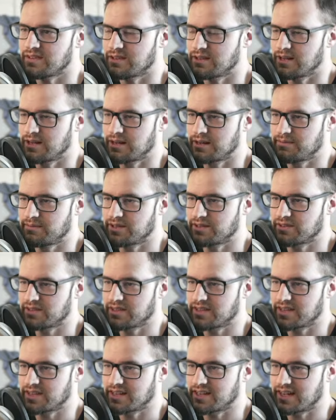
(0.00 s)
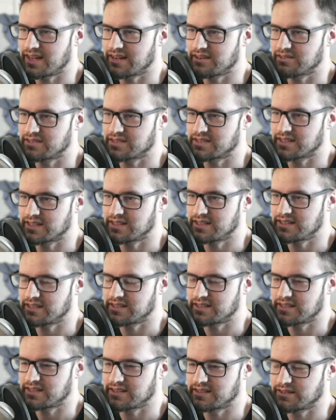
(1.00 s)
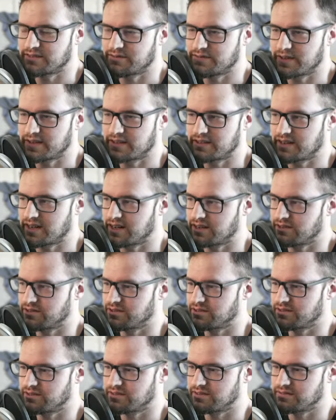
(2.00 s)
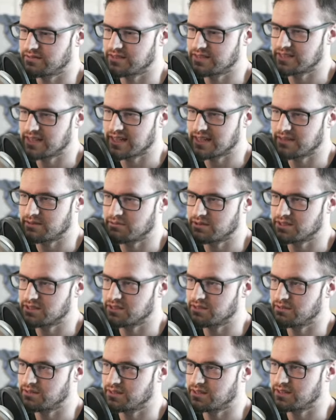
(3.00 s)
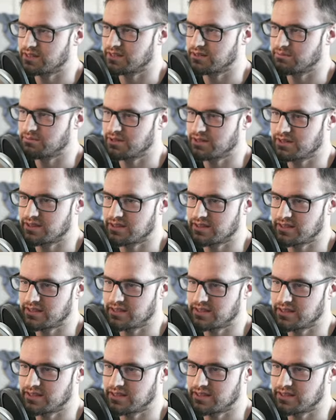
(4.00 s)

The only thing now is I need to figure out exactly what's going on with the